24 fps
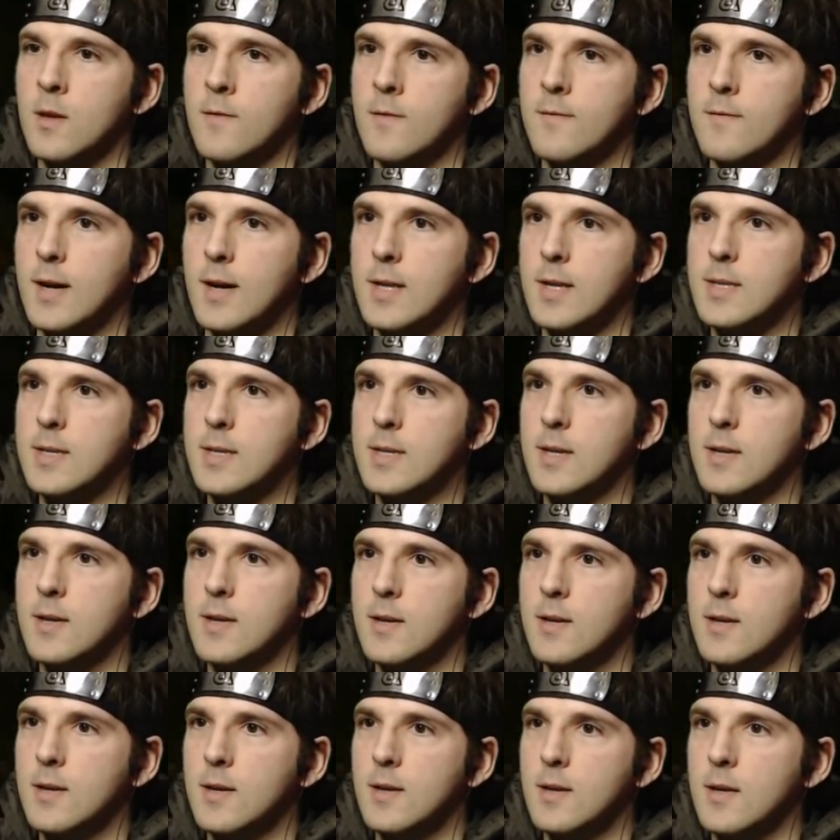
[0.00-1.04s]
Right.
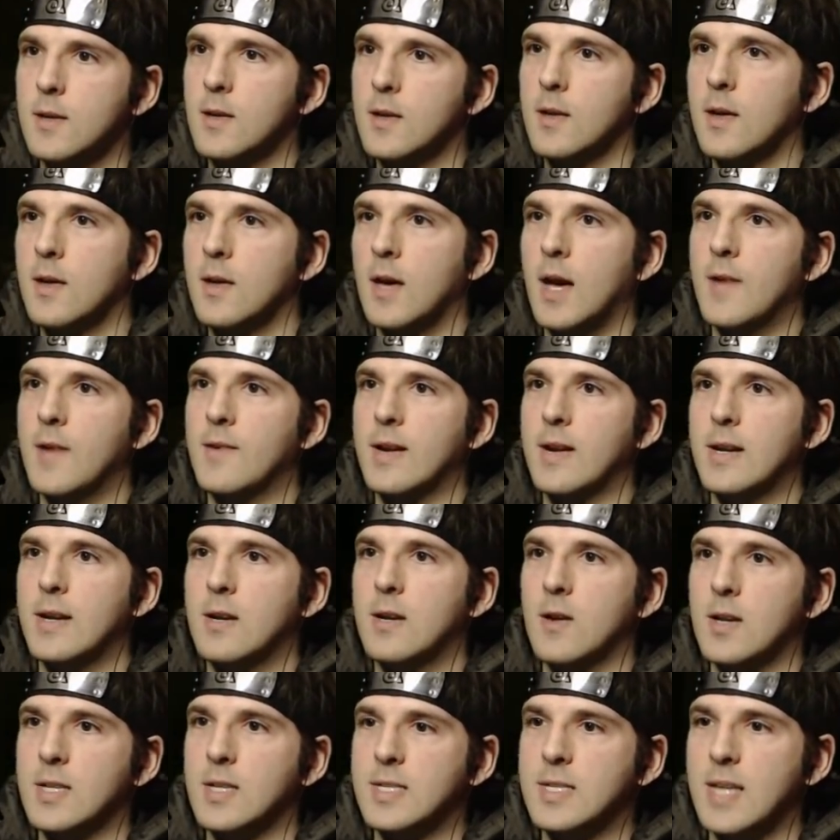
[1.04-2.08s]
I think I know
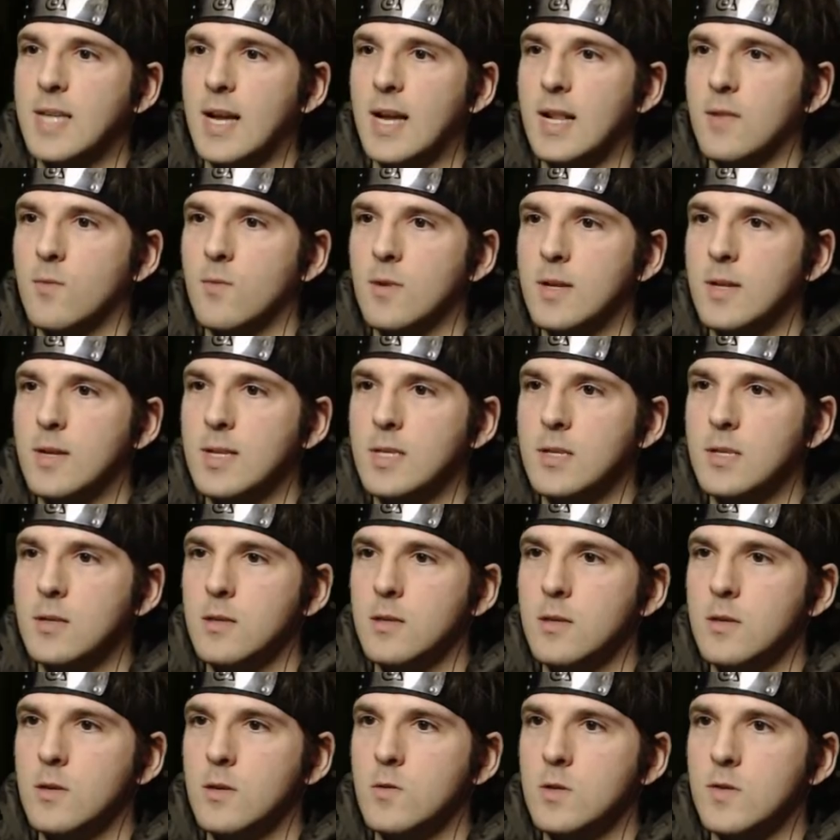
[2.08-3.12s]
exactly what I need to
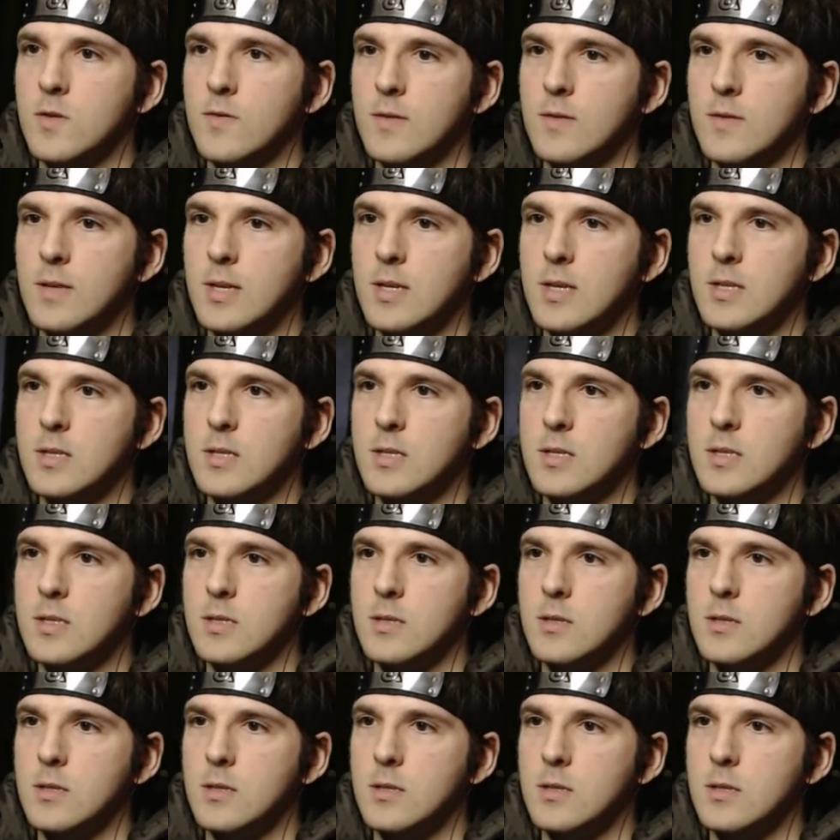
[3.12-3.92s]
use for this.